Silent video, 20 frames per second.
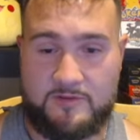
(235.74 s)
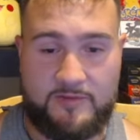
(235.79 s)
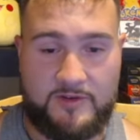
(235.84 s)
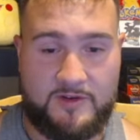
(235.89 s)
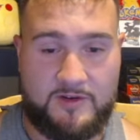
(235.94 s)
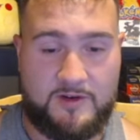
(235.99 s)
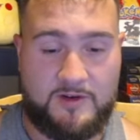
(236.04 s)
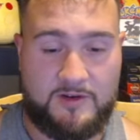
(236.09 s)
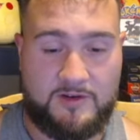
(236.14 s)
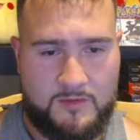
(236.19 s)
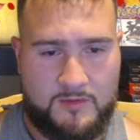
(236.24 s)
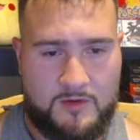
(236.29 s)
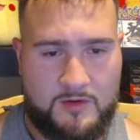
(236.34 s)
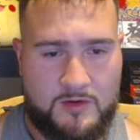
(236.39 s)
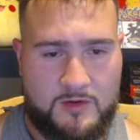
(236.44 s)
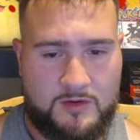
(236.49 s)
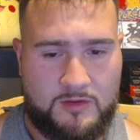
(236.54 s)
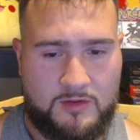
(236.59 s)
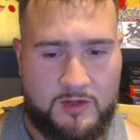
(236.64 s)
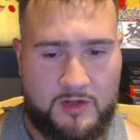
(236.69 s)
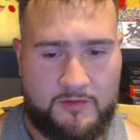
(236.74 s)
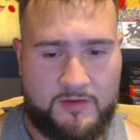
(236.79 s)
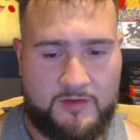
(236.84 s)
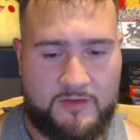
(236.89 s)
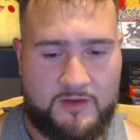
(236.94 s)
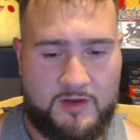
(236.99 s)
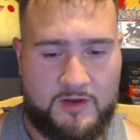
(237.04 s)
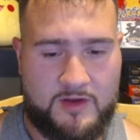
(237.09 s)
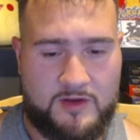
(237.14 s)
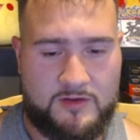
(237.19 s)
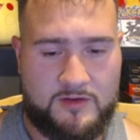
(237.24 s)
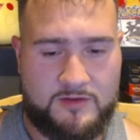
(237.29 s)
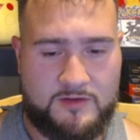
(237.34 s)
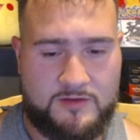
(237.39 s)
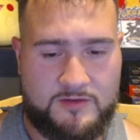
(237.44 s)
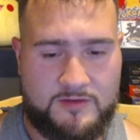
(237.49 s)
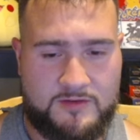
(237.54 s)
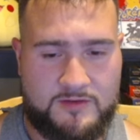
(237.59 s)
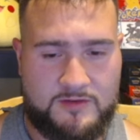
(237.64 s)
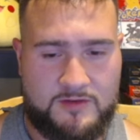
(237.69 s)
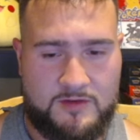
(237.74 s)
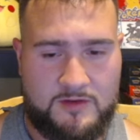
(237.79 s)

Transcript: to none. Loving the colors.